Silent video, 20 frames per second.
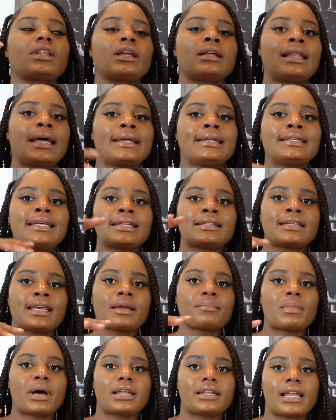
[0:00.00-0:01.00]
like
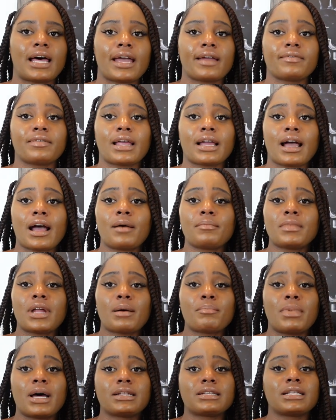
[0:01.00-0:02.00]
dictate my life. Like, I'm
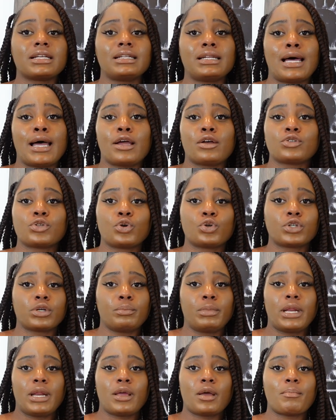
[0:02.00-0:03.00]
not about to lie on social
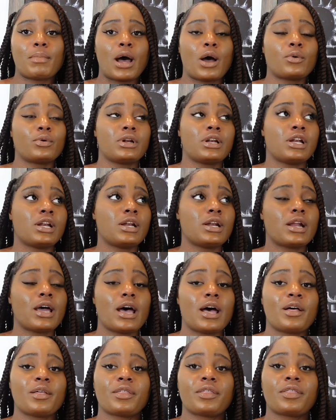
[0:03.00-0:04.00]
media about
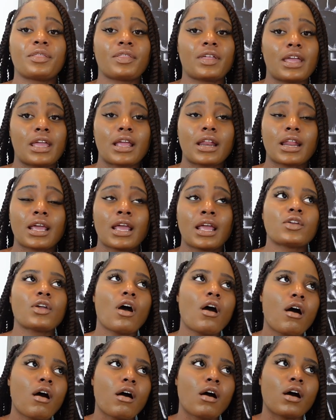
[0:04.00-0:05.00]
nothing.
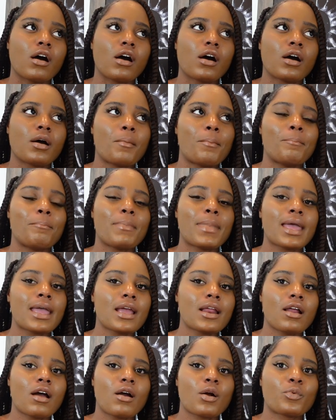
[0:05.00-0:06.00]
Y'all,
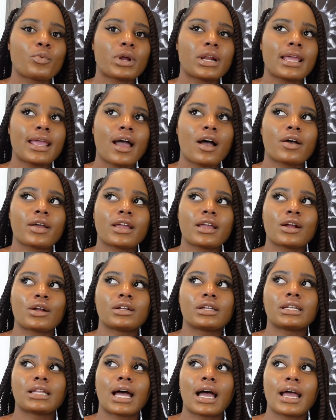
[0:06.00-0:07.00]
men are really out here
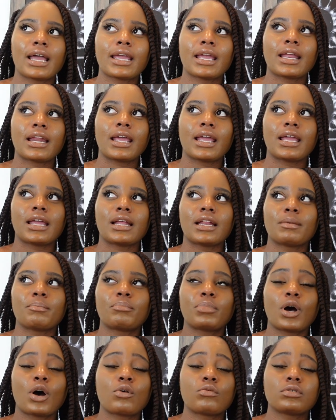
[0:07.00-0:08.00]
lying and
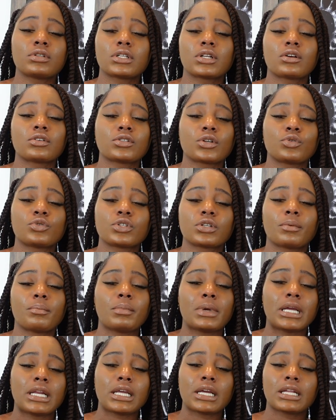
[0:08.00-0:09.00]
posing on social
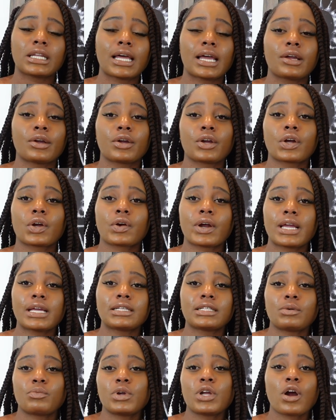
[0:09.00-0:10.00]
media like
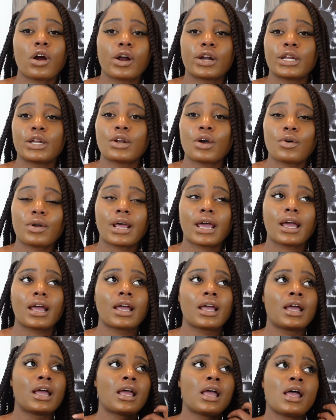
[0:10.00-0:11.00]
crazy. We already know
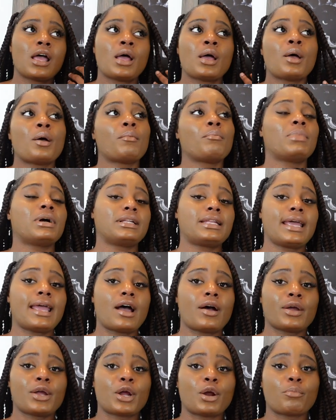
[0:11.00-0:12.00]
that, but they
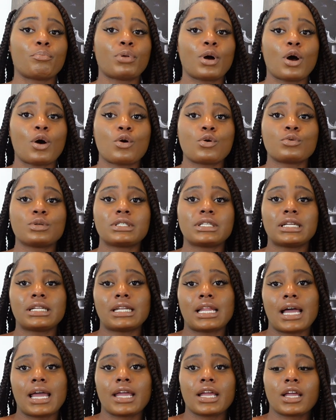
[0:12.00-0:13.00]
out here posing
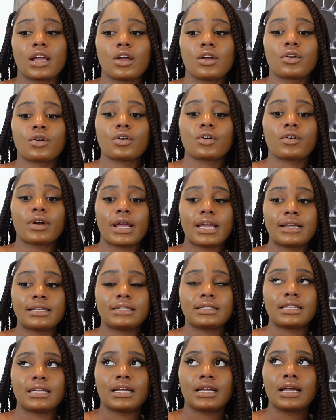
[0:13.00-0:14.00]
like
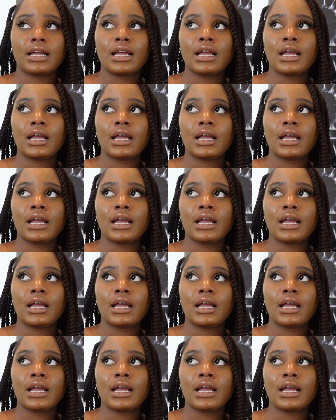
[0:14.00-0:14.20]
crazy.